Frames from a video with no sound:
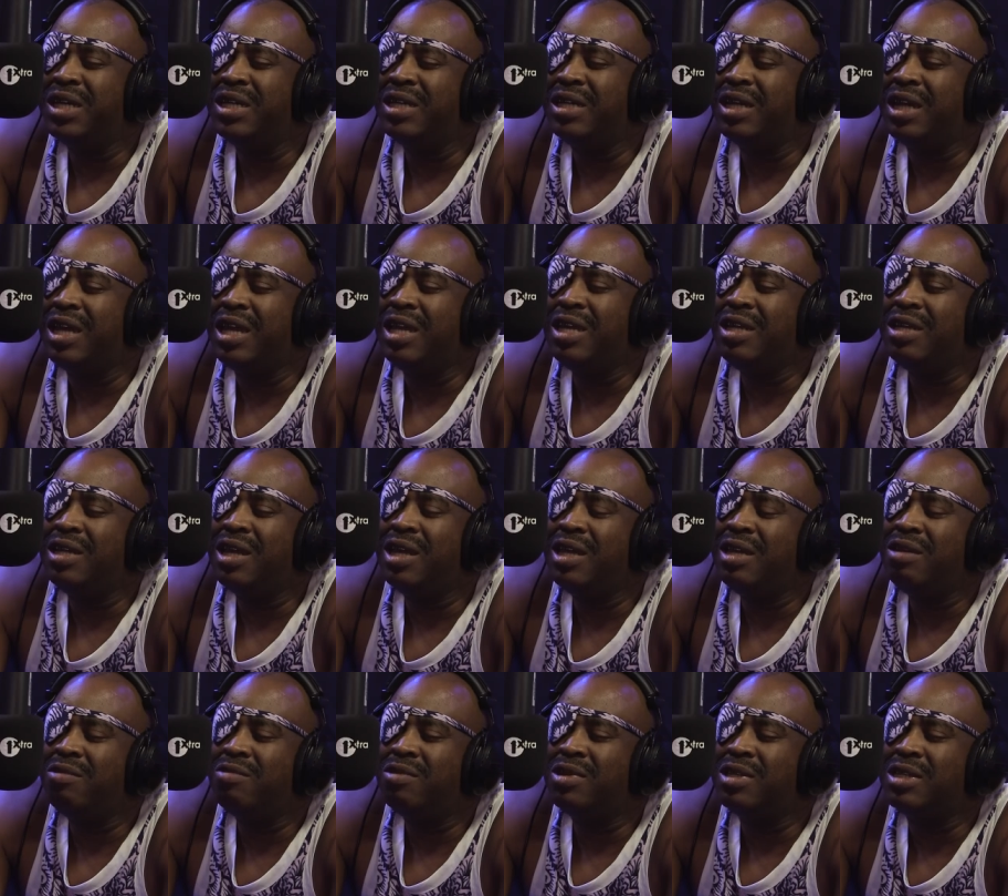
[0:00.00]
mean. Yeah. He
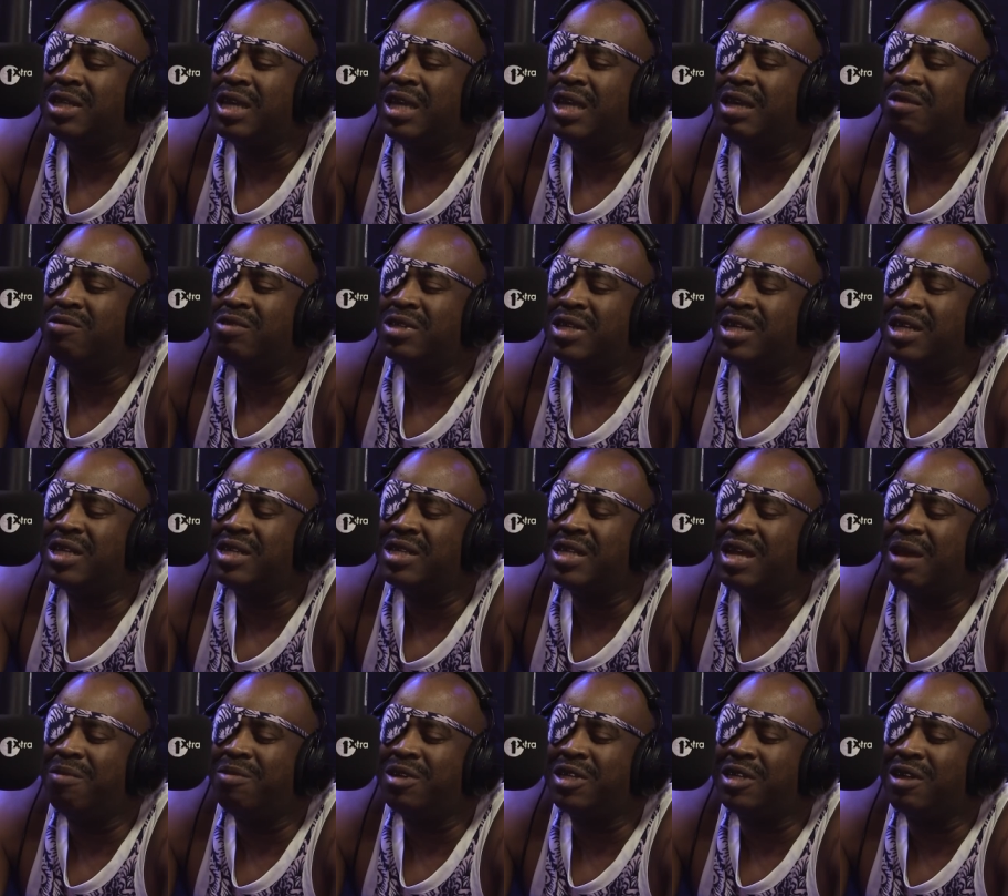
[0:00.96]
he was he was an
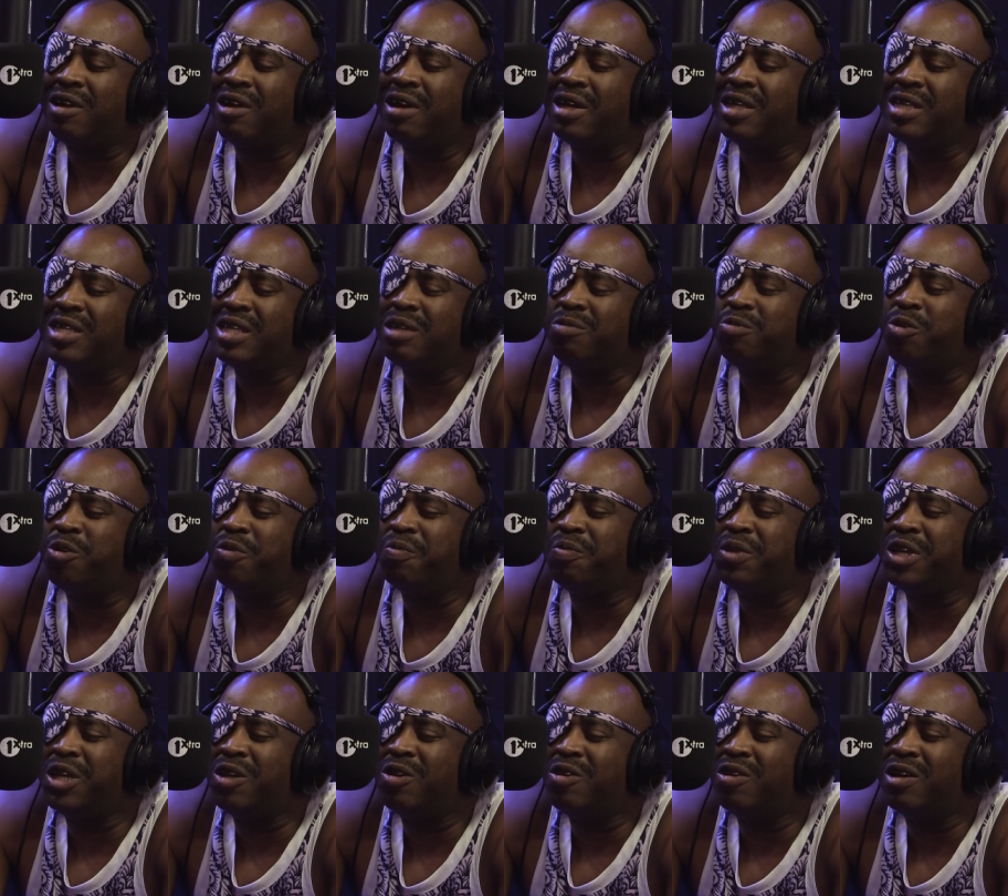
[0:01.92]
established artist. He put
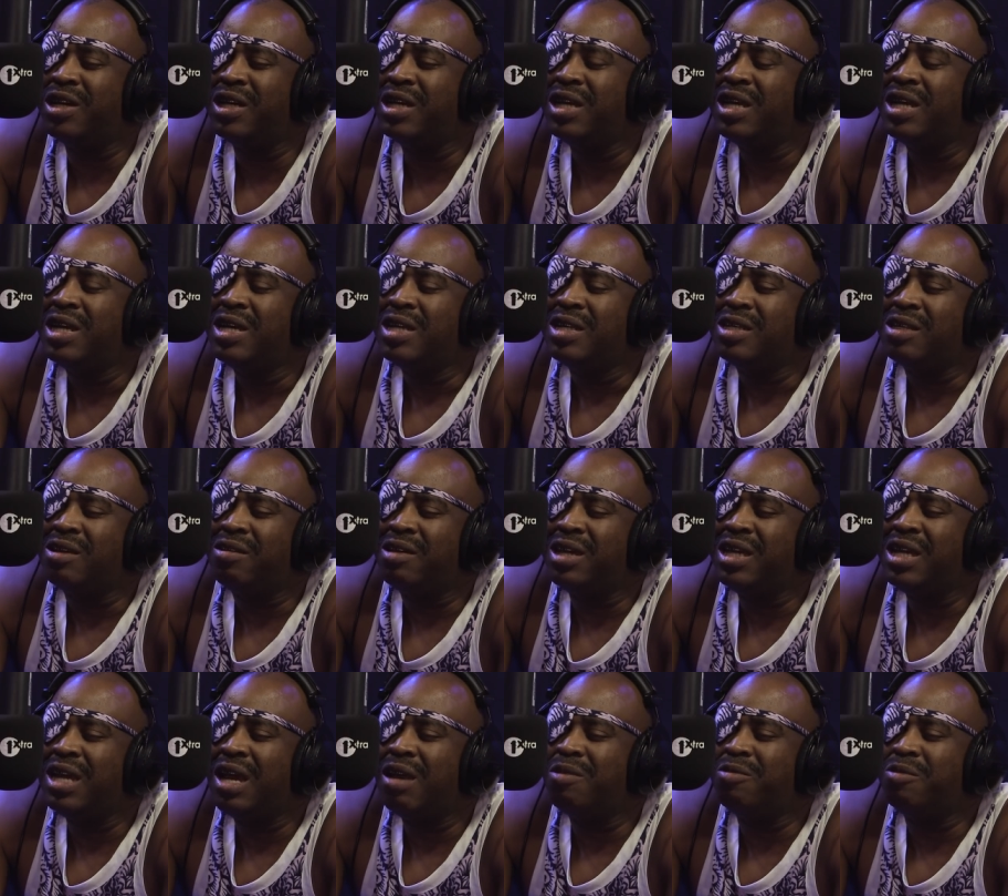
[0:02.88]
me on, so
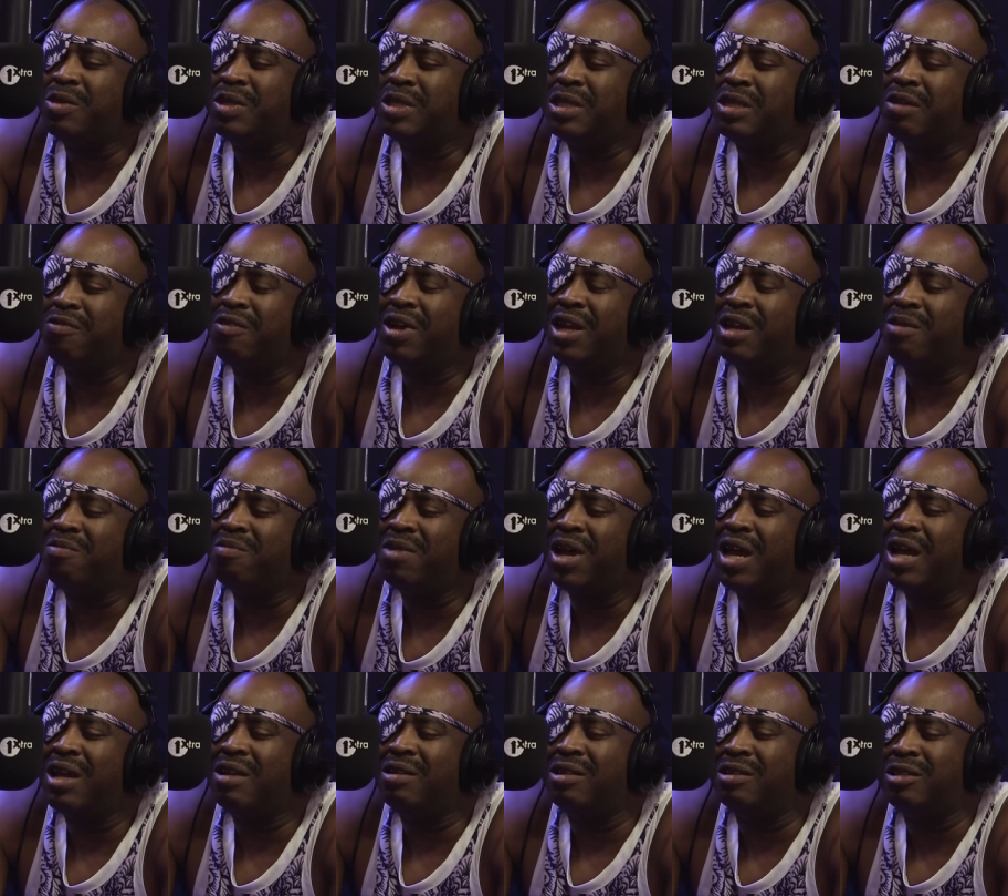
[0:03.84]
he helped develop
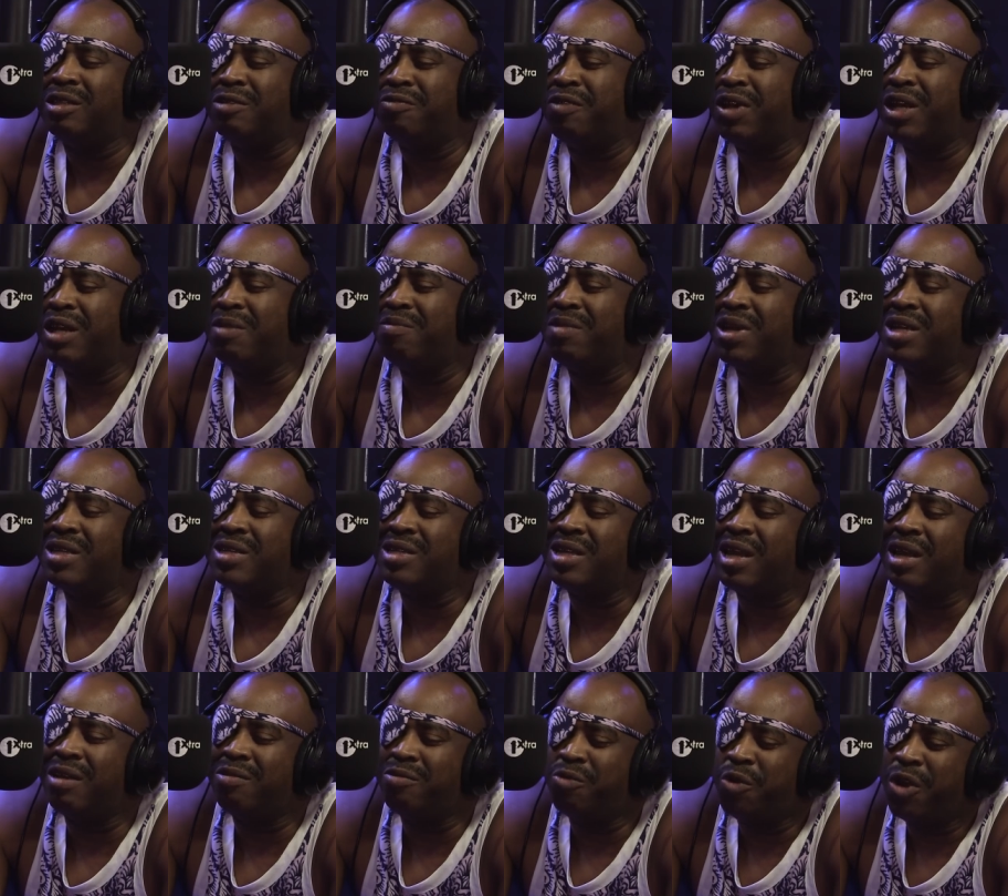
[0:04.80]
my develop my
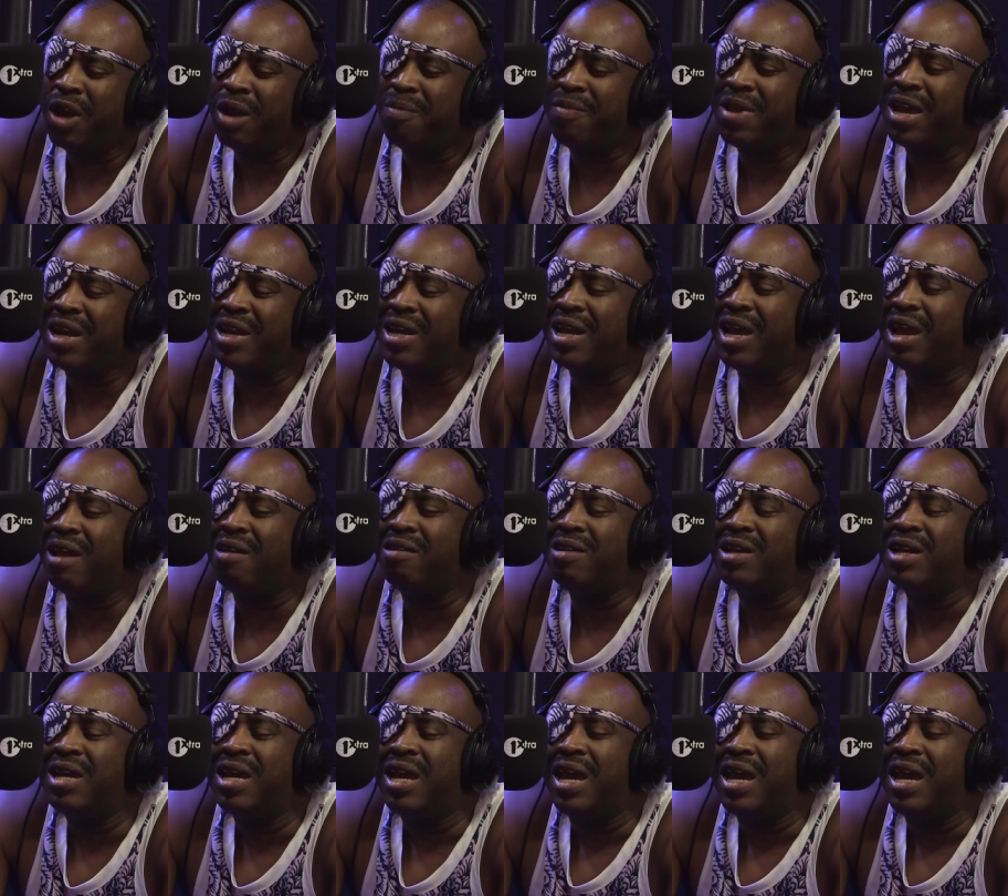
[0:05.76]
step where I'm at now.